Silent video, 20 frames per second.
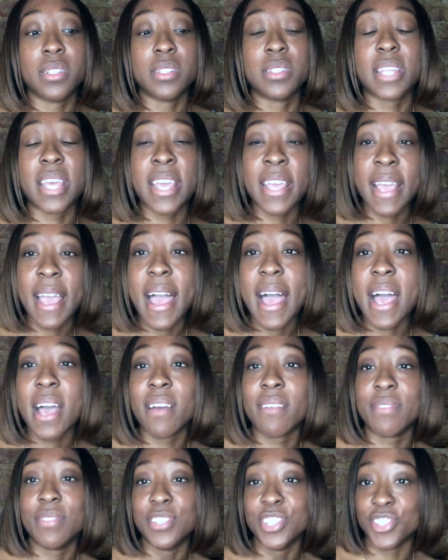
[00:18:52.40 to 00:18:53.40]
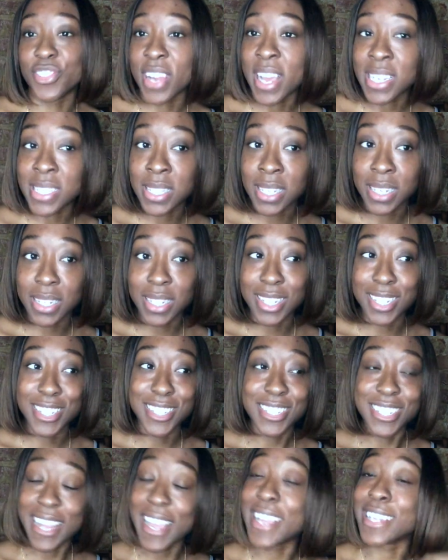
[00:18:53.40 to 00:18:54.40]
they have drastically
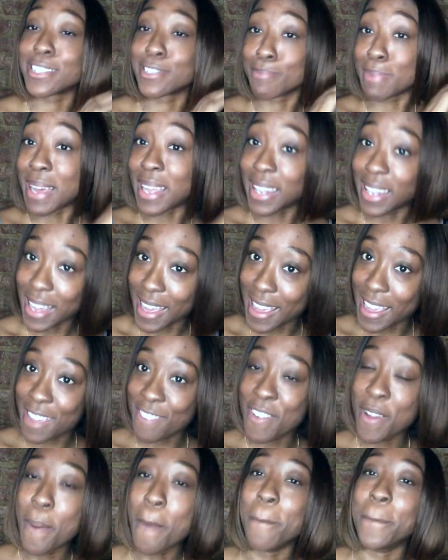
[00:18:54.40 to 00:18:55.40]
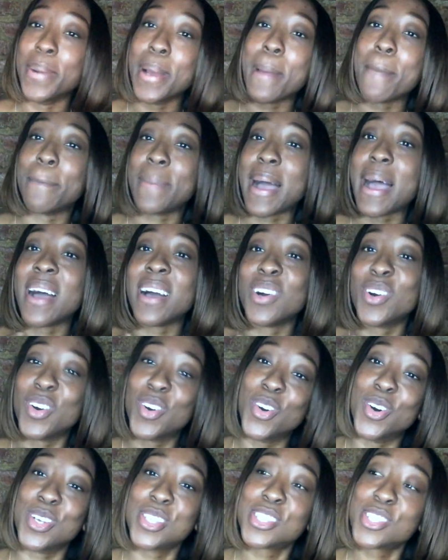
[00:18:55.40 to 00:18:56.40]
changed my life. But
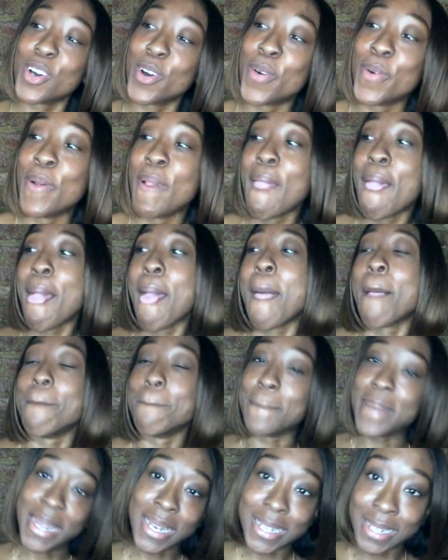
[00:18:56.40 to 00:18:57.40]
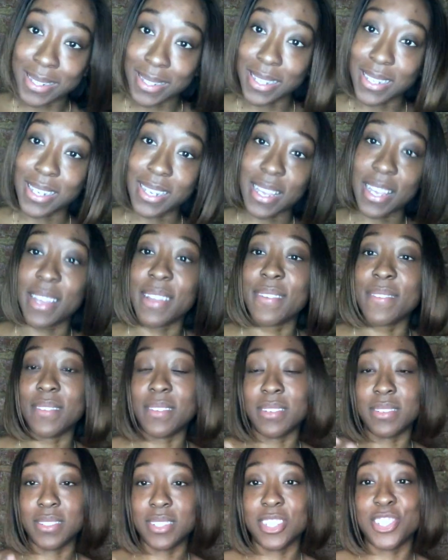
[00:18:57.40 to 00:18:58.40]
also medically, they
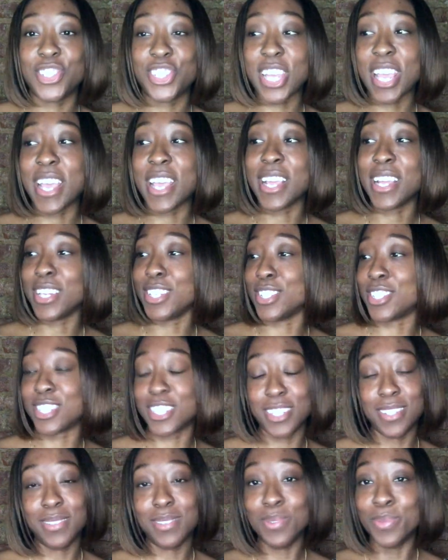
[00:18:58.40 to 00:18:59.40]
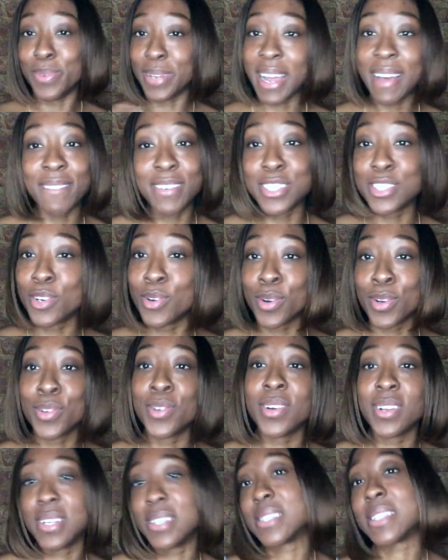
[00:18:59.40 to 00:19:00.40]
change whatever's going
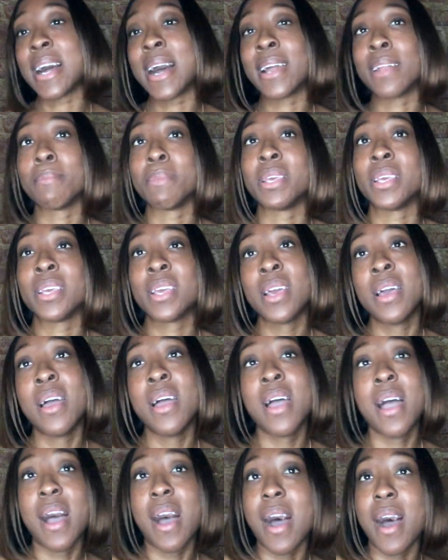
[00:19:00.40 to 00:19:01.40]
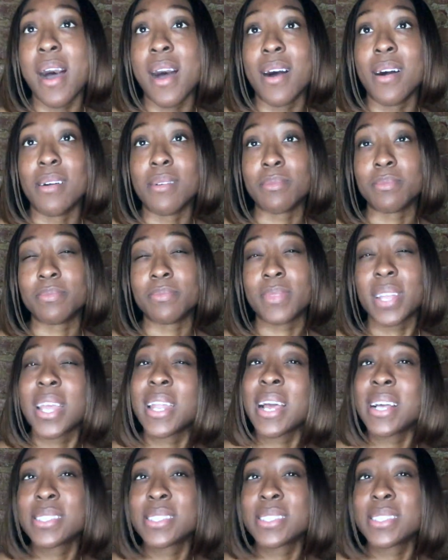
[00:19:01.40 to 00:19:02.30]
on inside of me. And I